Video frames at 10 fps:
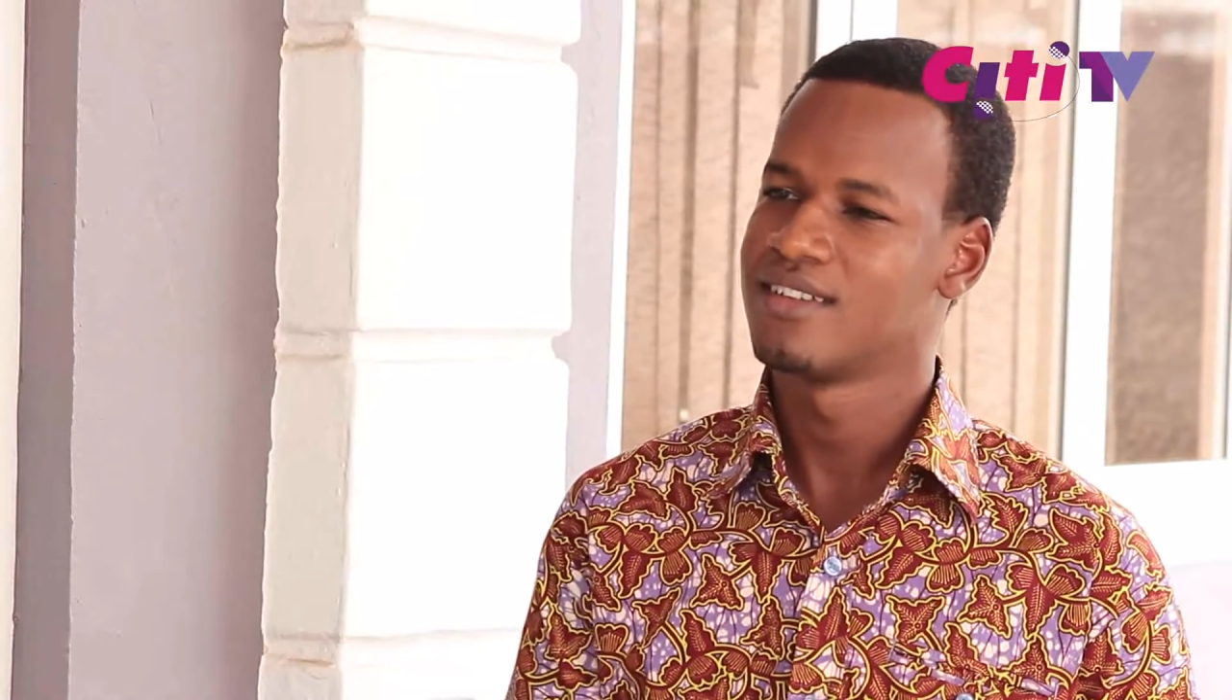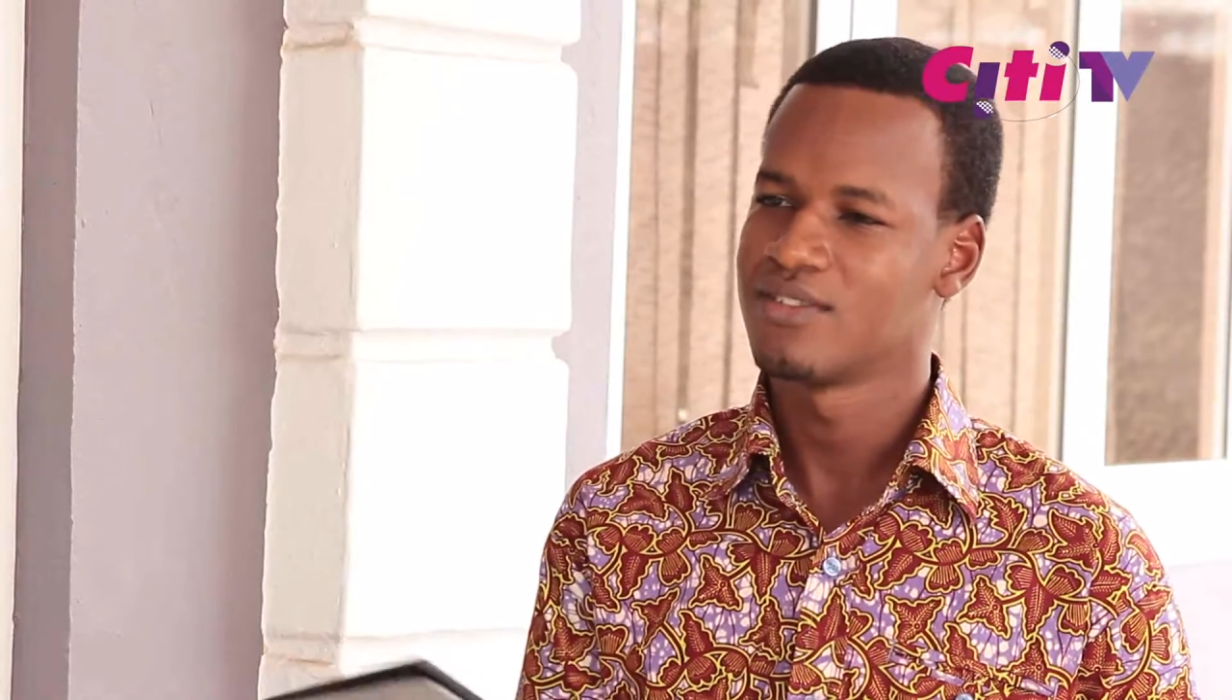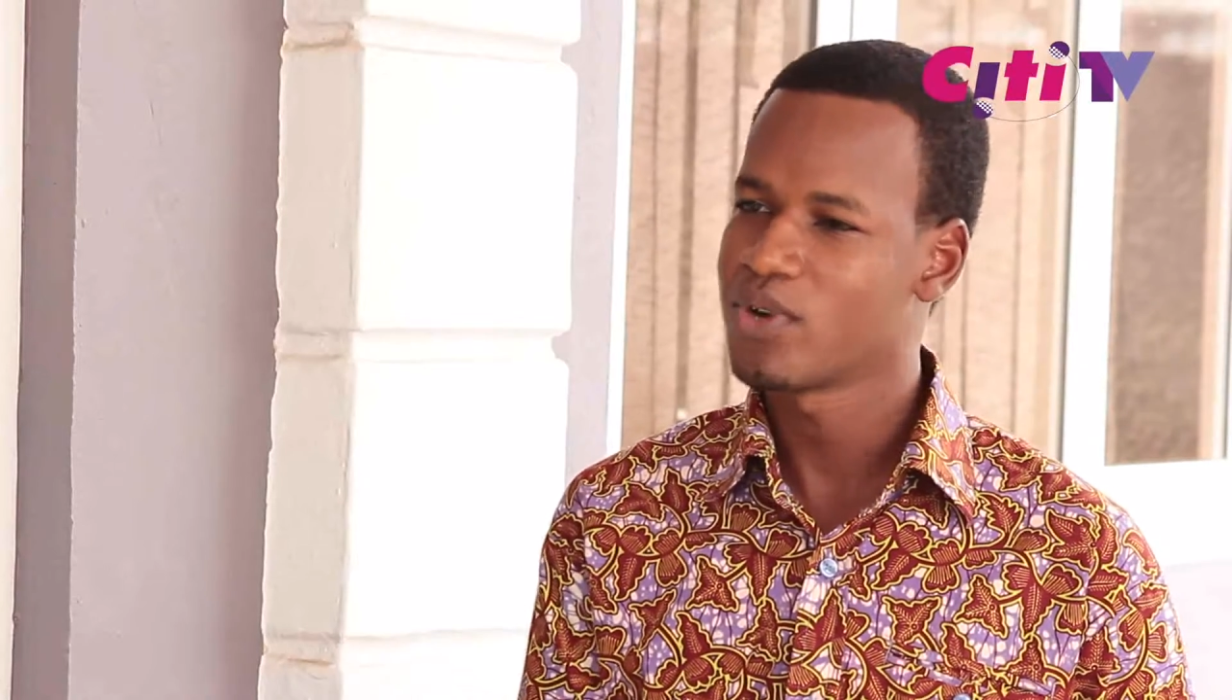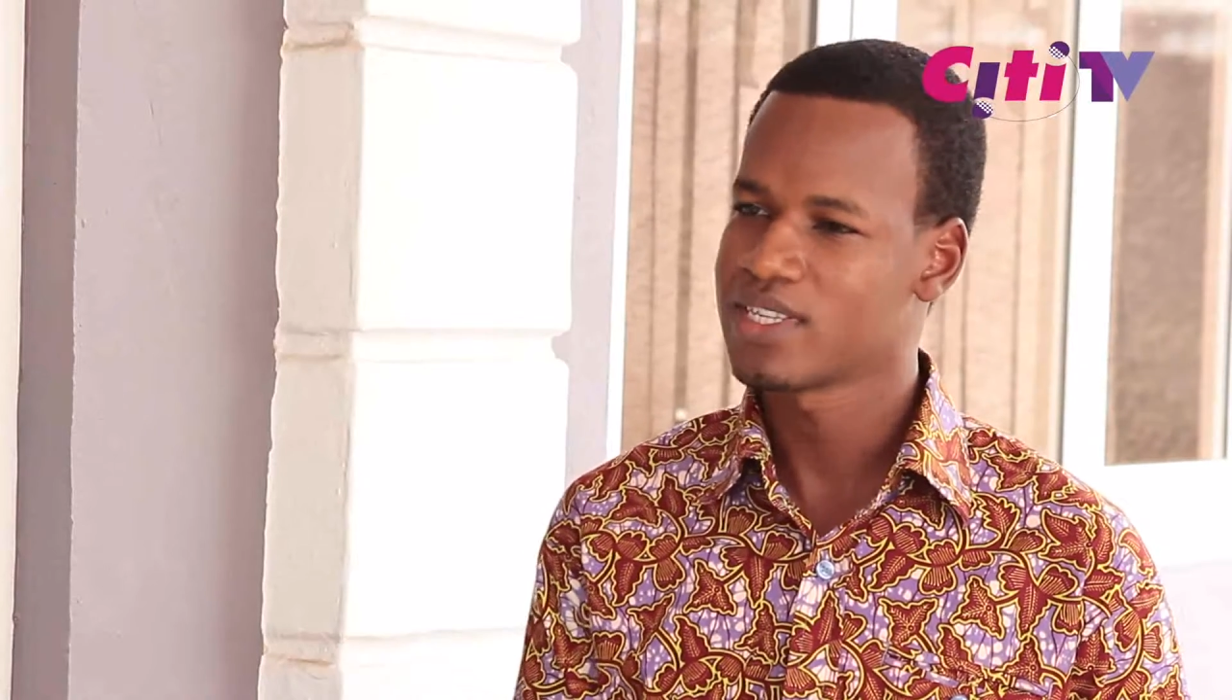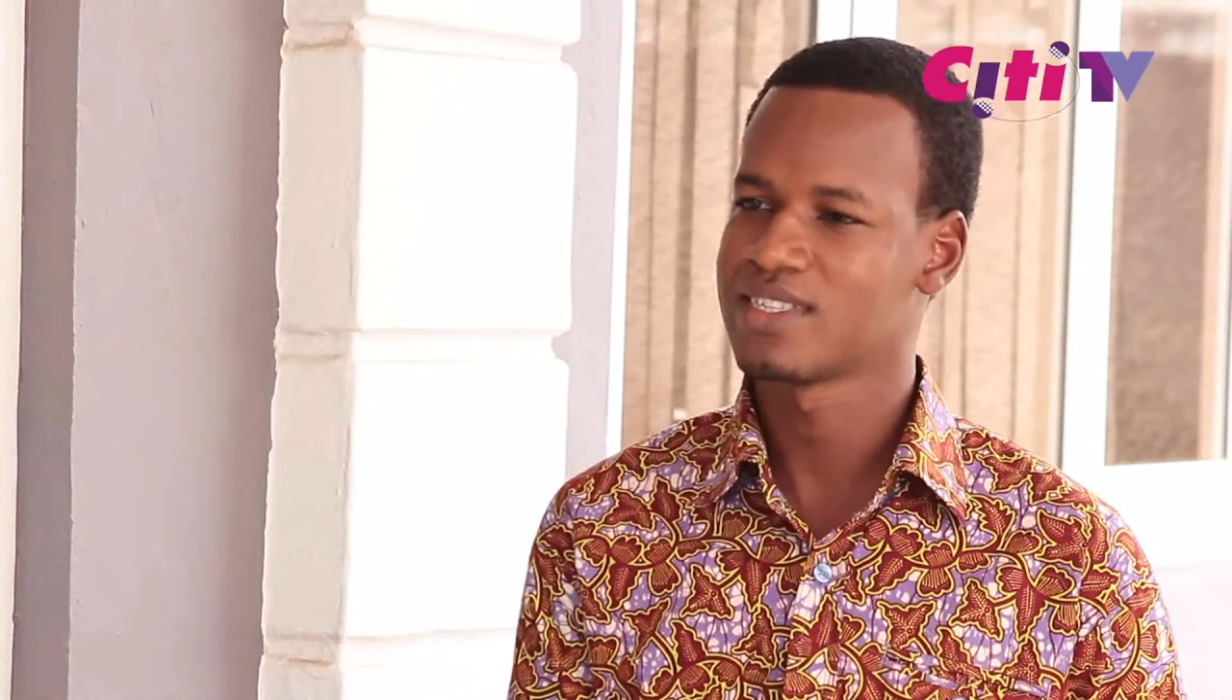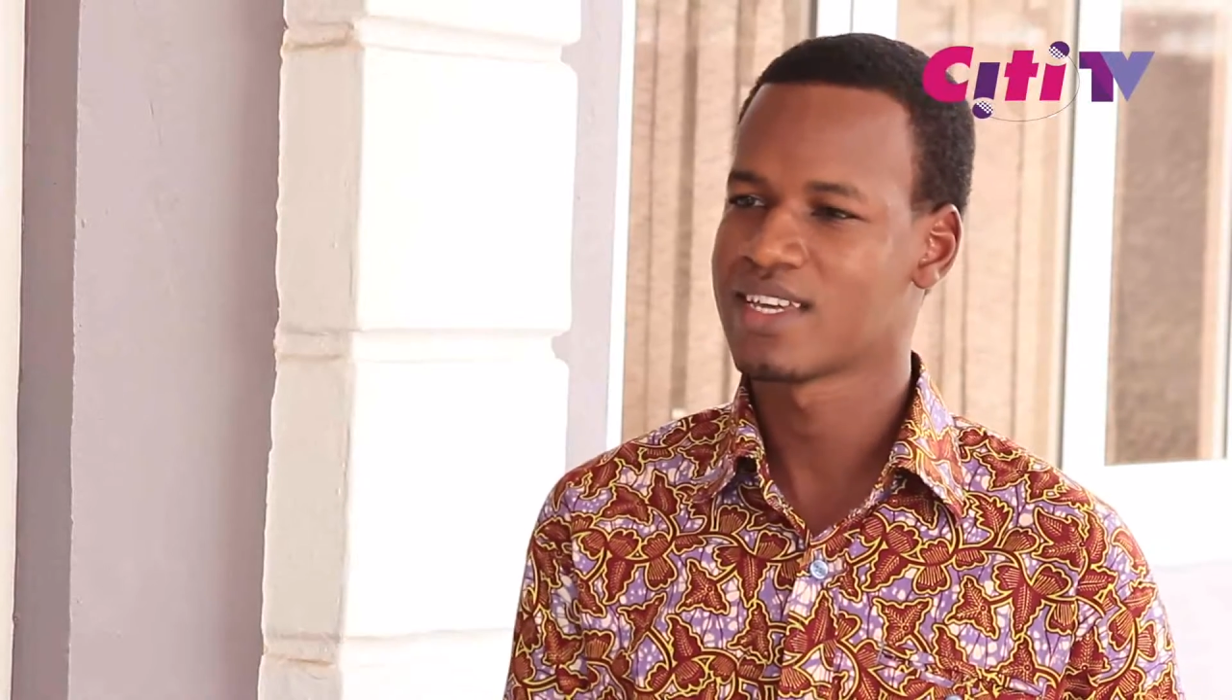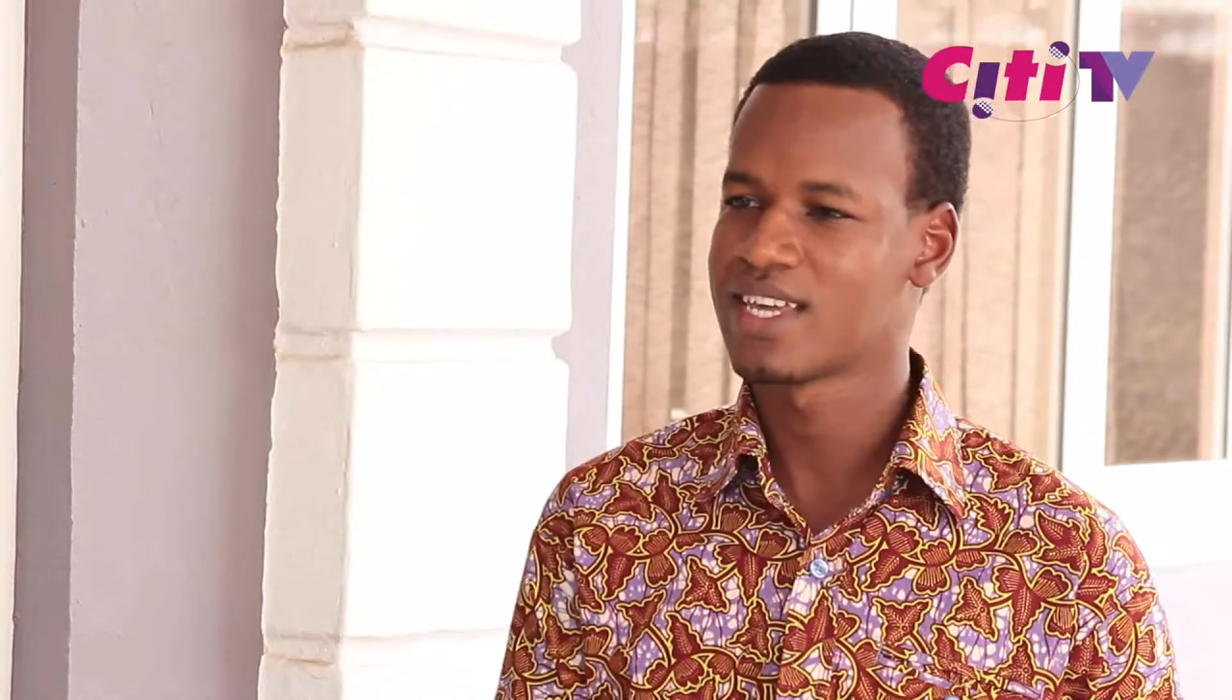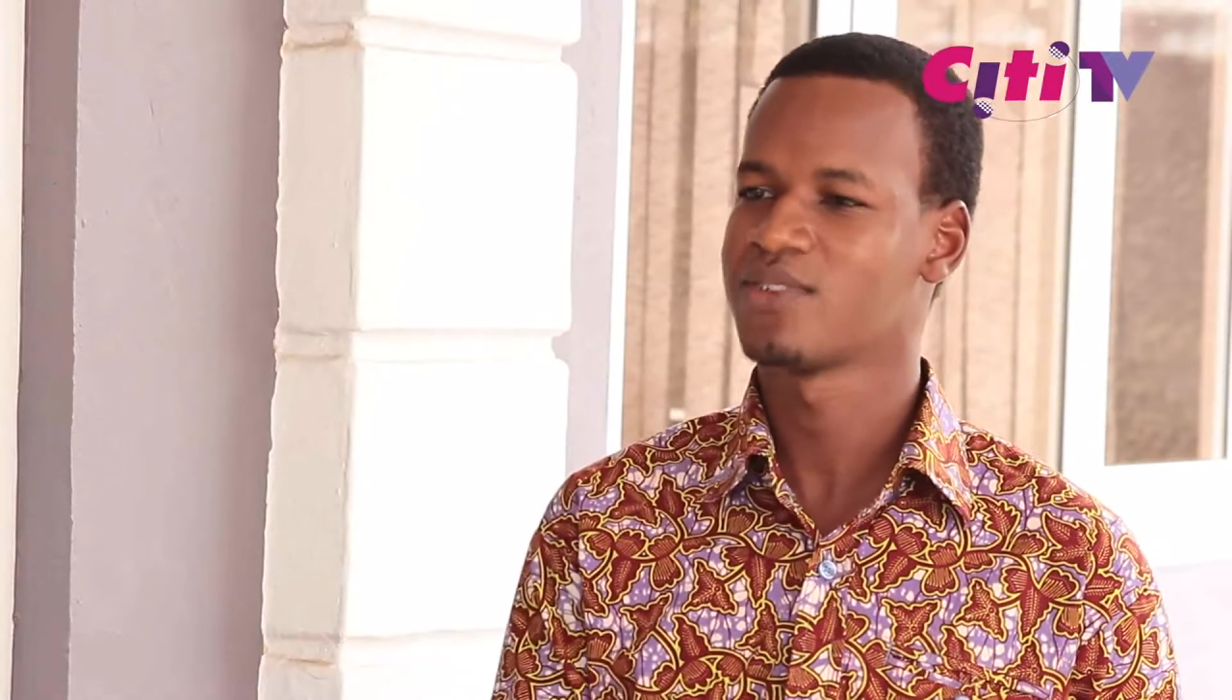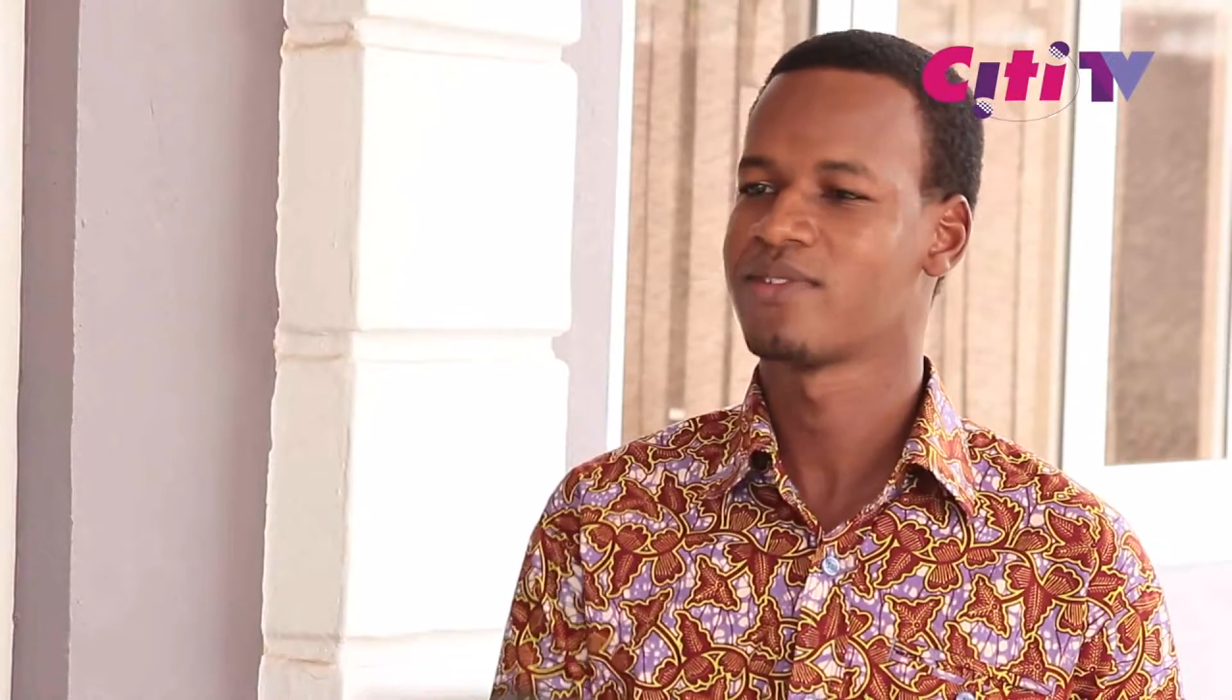what is the case